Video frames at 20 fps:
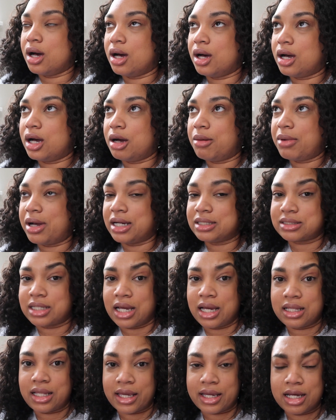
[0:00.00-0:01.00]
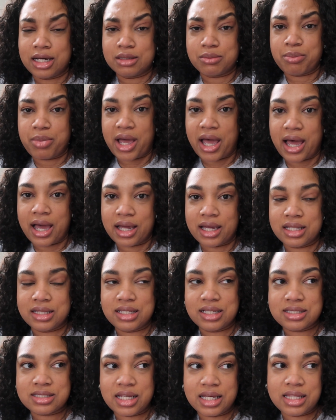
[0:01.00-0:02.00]
Um, as I like unpack and
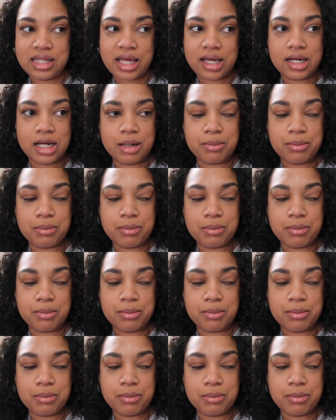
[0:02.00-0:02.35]
things like that.